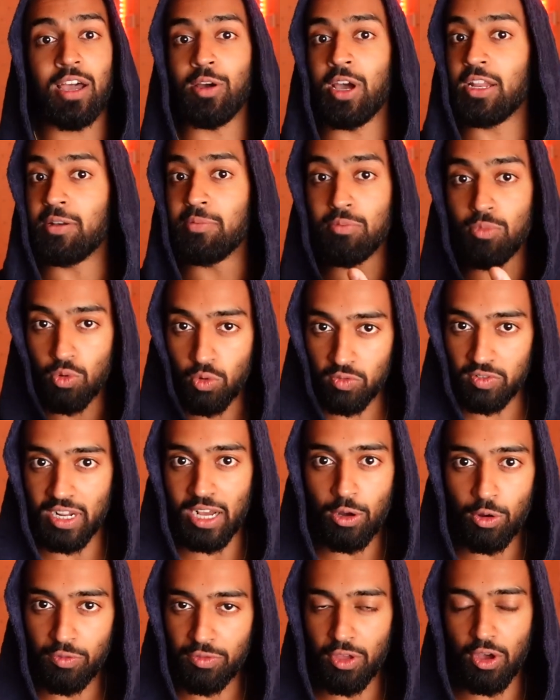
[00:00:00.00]
I had moved
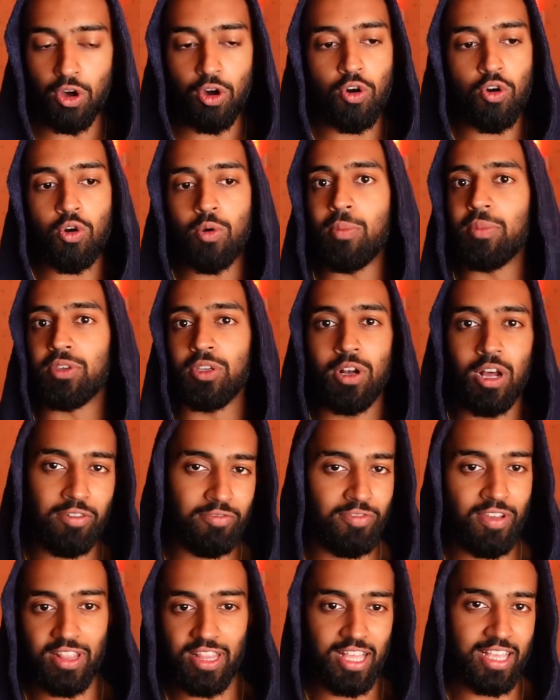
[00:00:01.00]
out of the home. You know, I
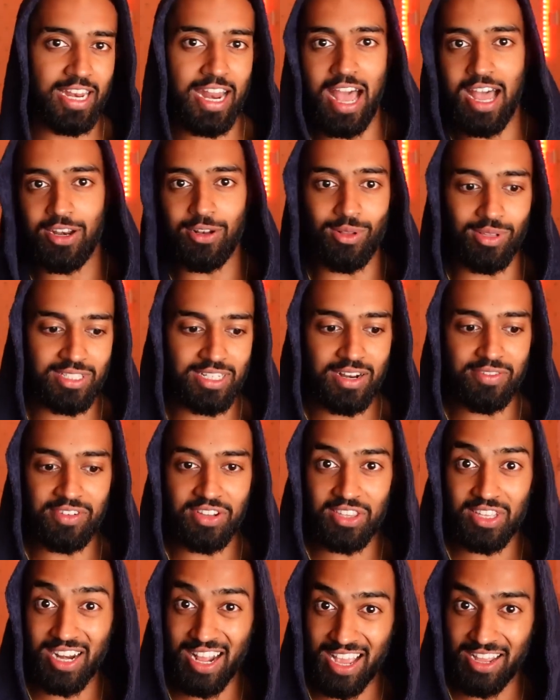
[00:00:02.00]
felt like an adult and everything.